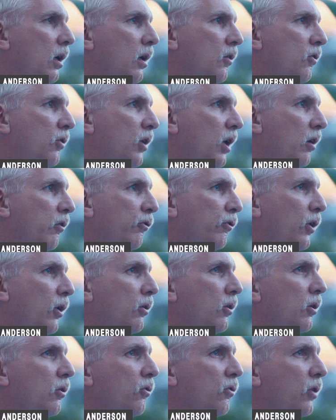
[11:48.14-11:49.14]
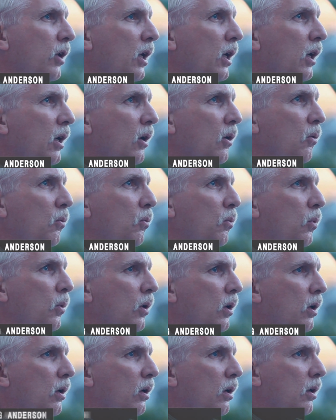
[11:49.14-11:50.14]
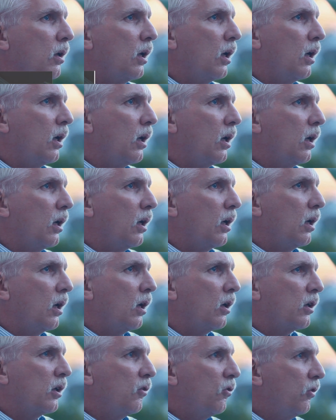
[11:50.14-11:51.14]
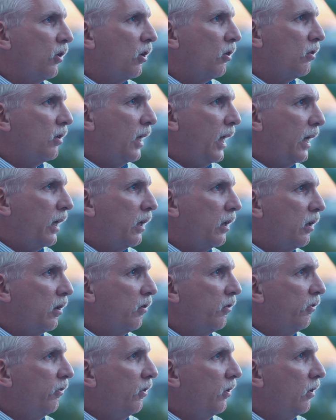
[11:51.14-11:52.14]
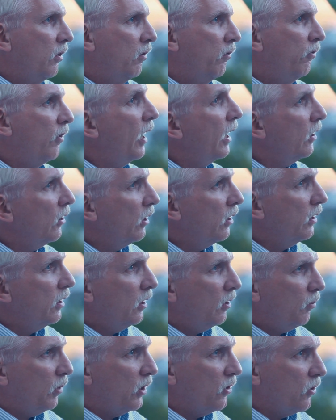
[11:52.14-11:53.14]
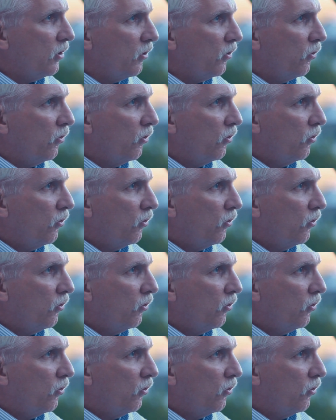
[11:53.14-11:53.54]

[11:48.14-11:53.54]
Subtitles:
set of photos are considered negative violent images.